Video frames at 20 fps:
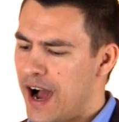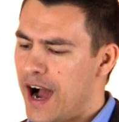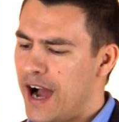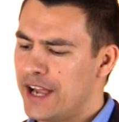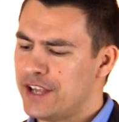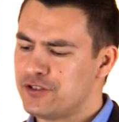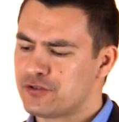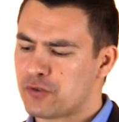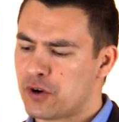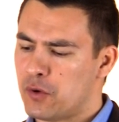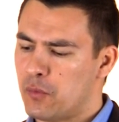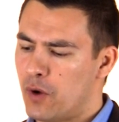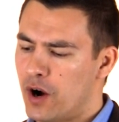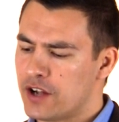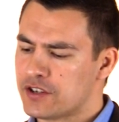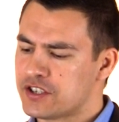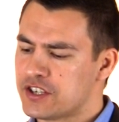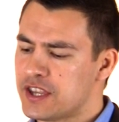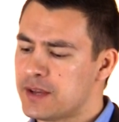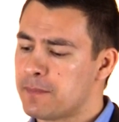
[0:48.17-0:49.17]
I enjoy
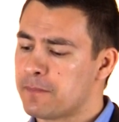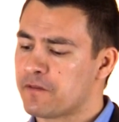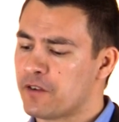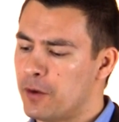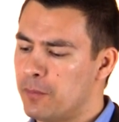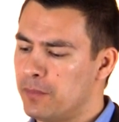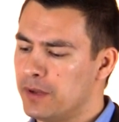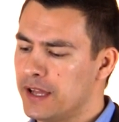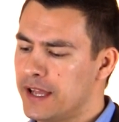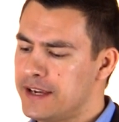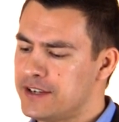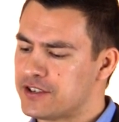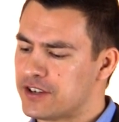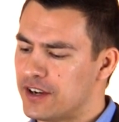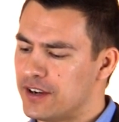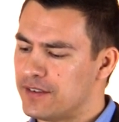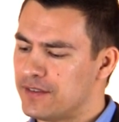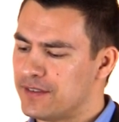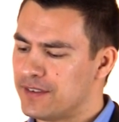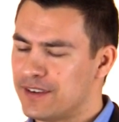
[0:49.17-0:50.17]
watching them from
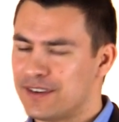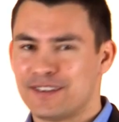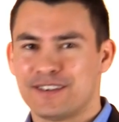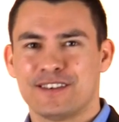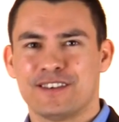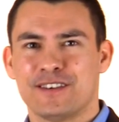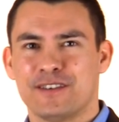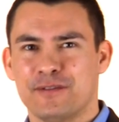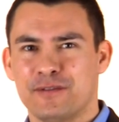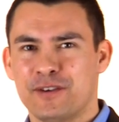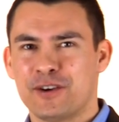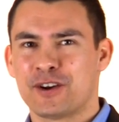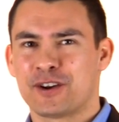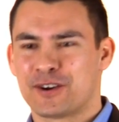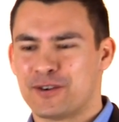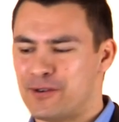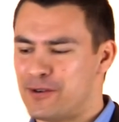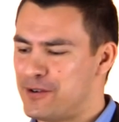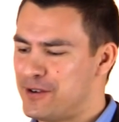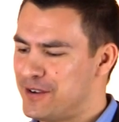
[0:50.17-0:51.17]
Malaysia. Very
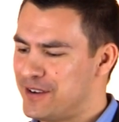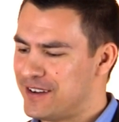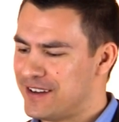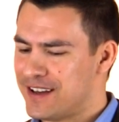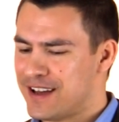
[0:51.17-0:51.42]
cool.